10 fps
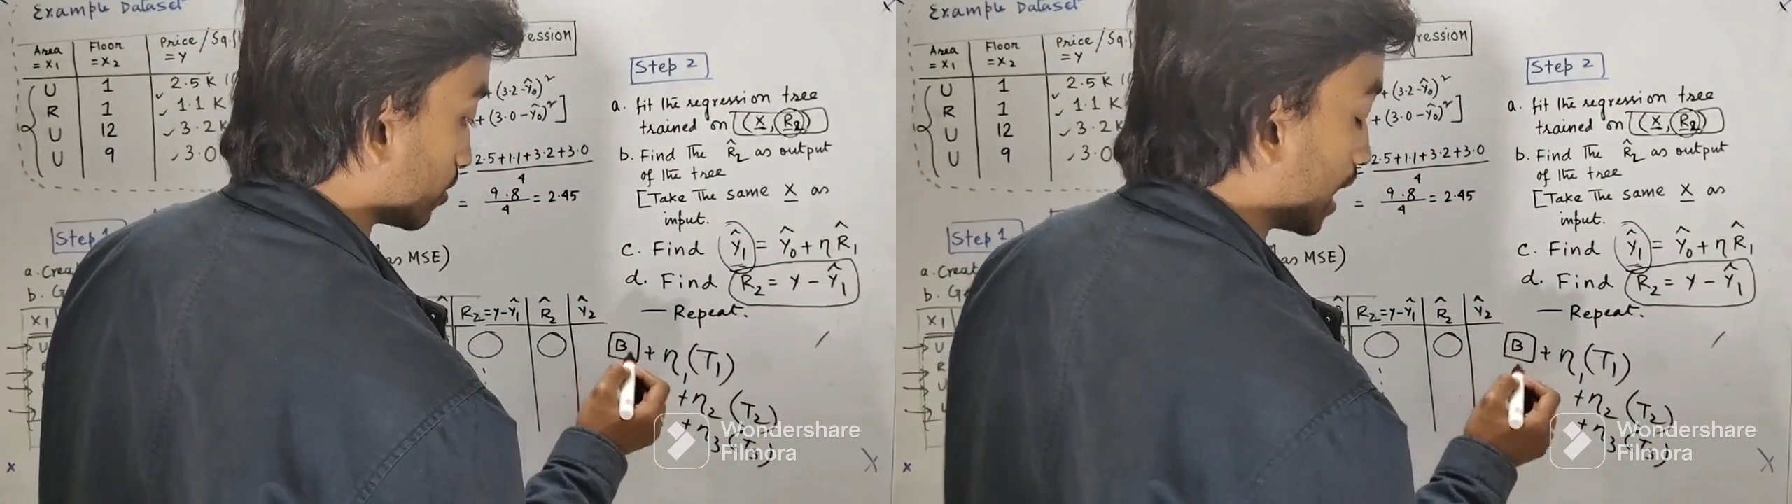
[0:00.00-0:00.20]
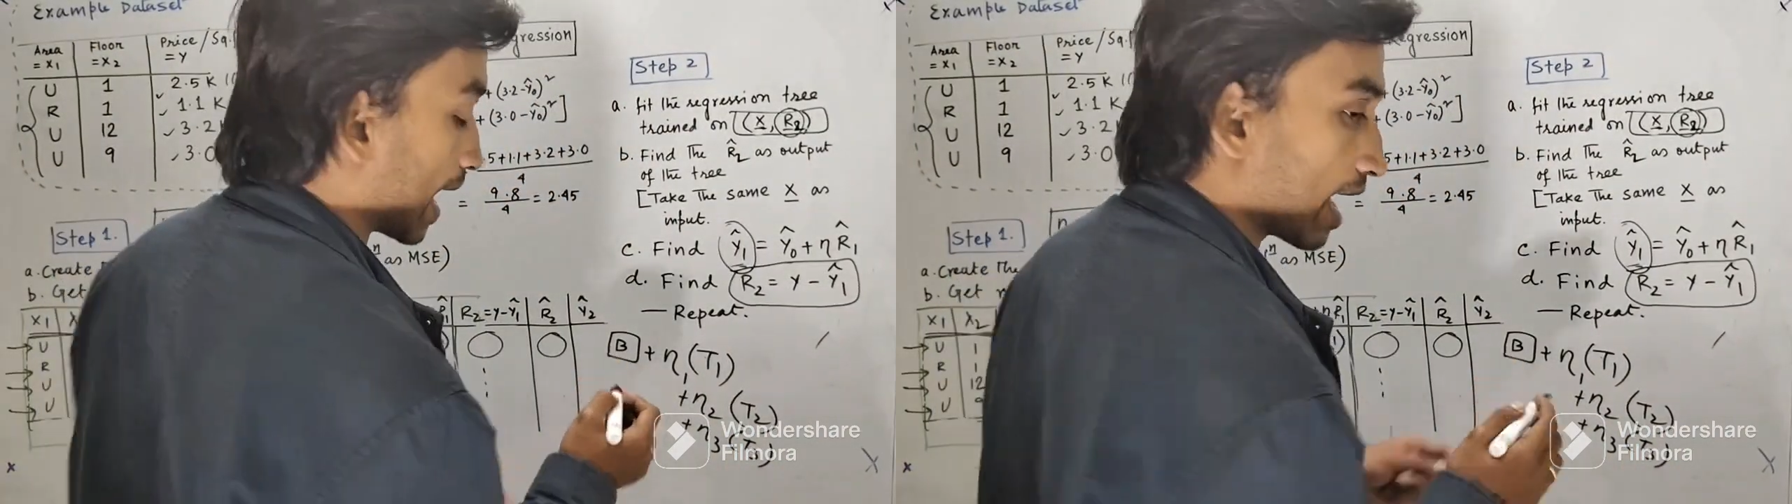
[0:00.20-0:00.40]

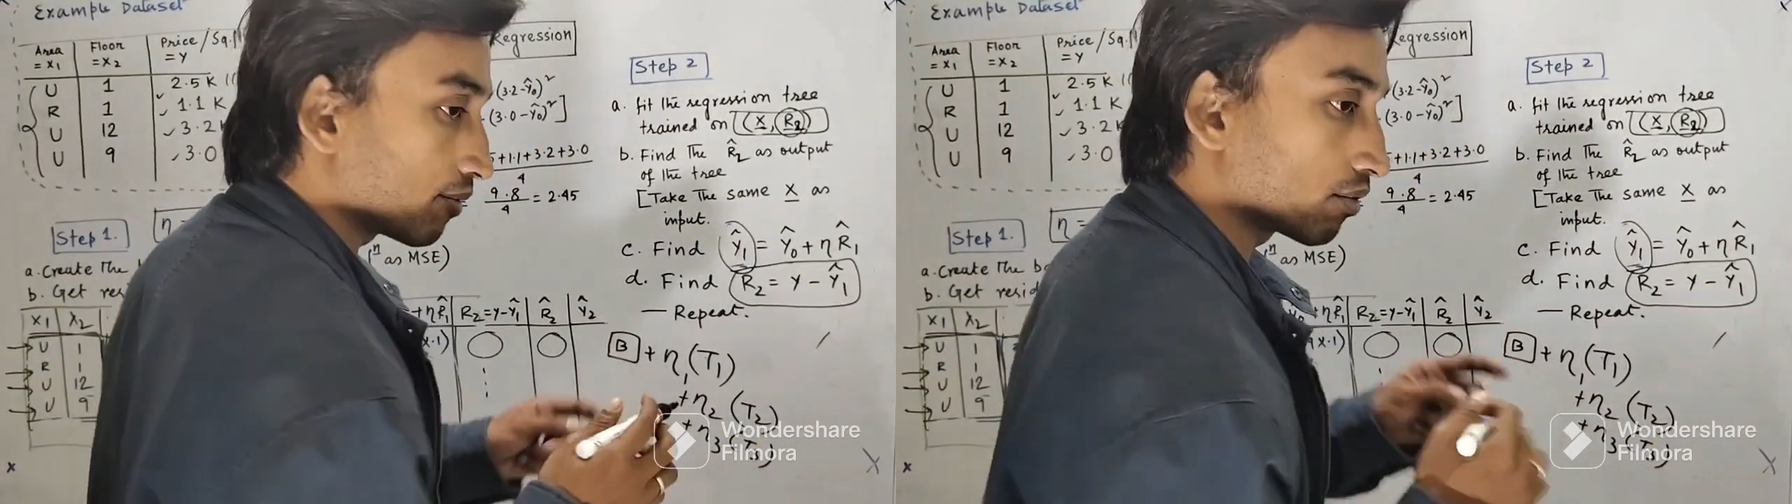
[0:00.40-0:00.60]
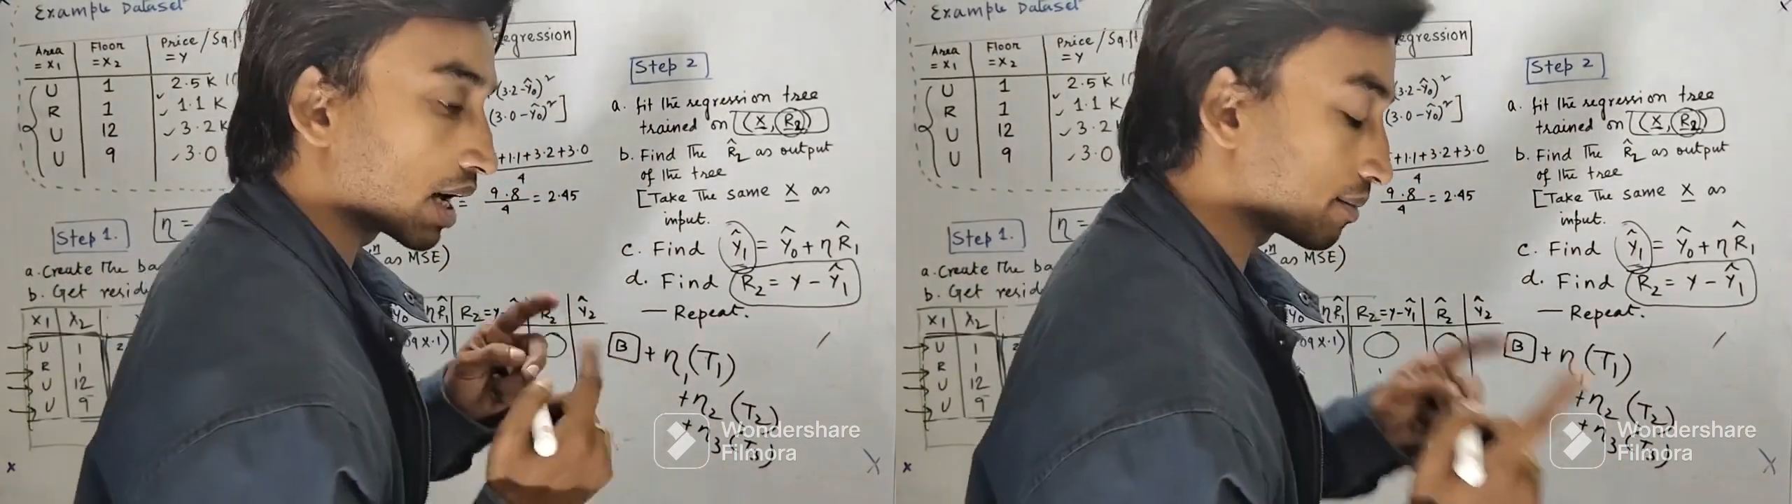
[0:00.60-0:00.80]
will
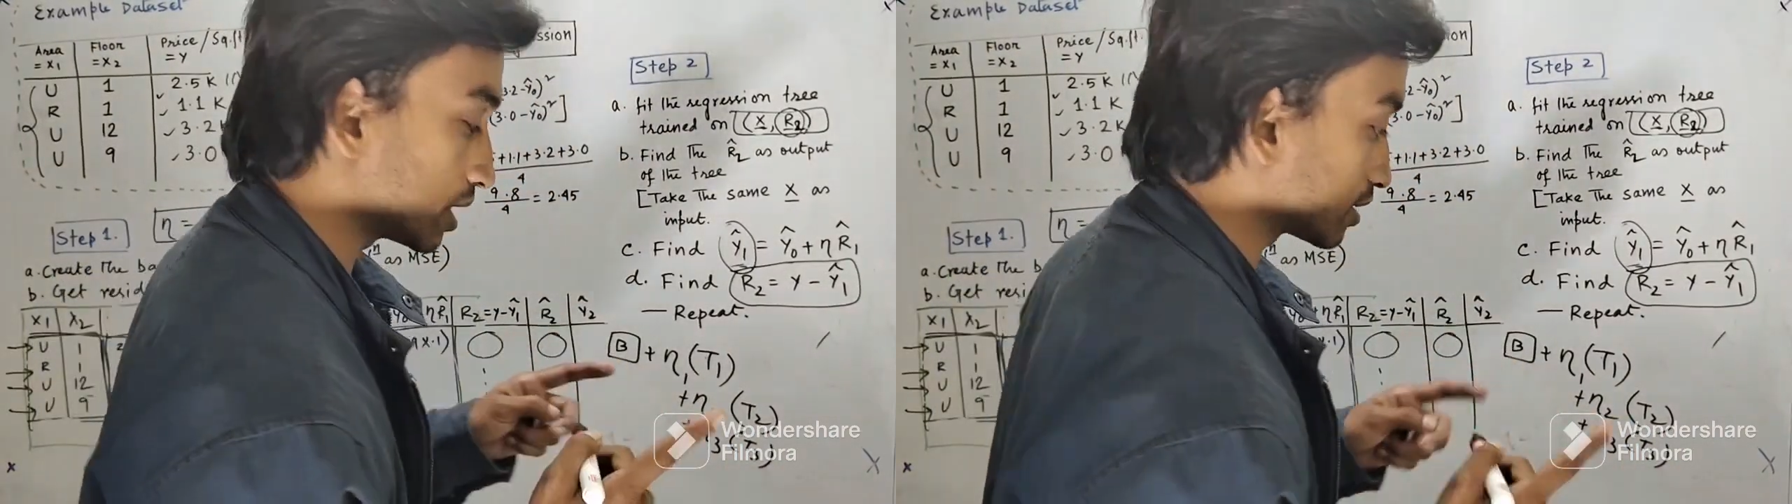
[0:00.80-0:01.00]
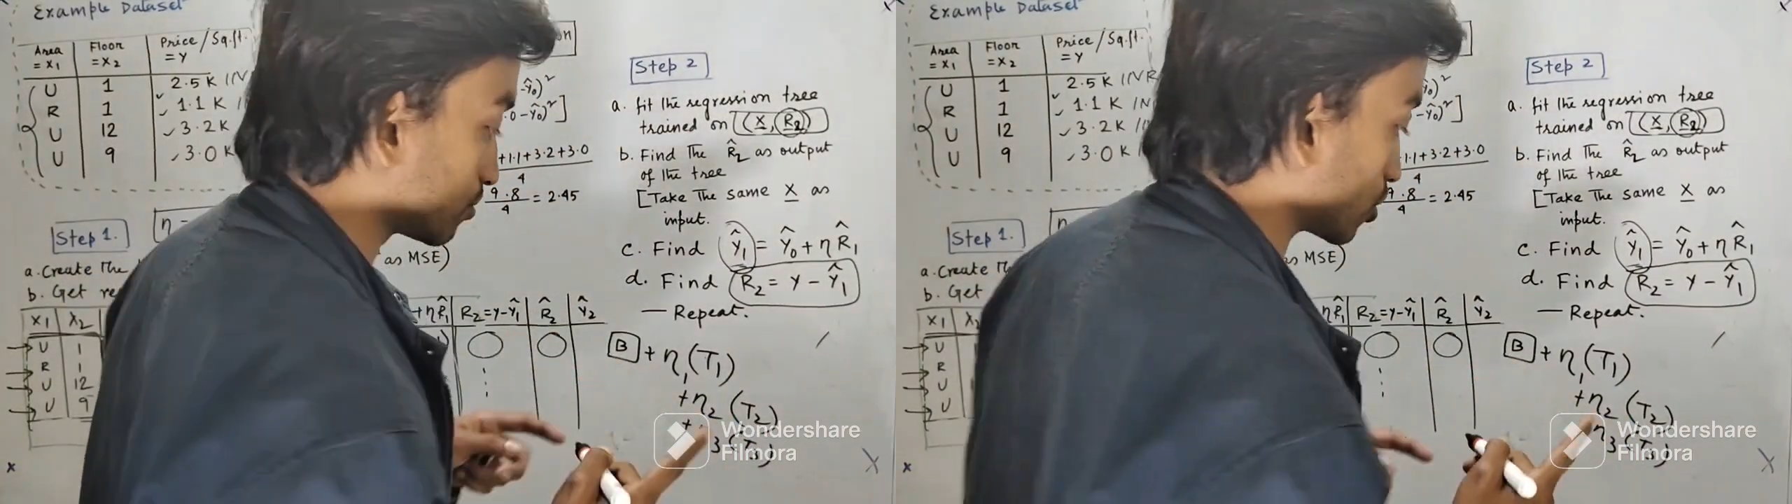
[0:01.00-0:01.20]
have one base